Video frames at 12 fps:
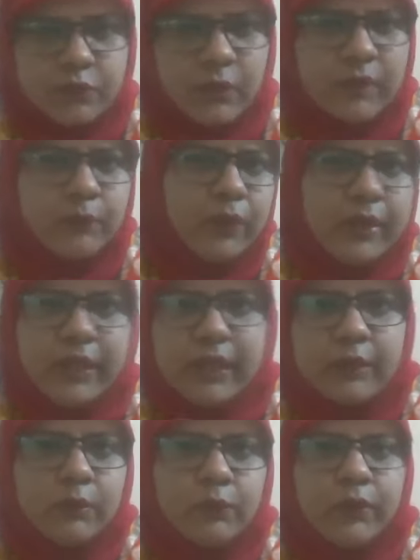
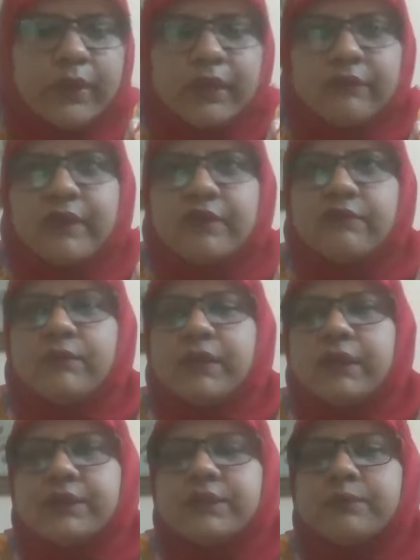1.8, 1.85
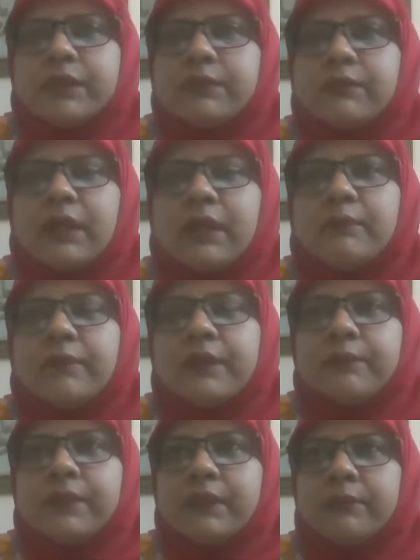minutes per mark
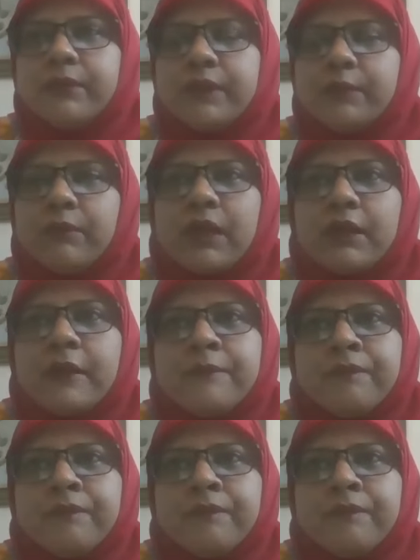per mark.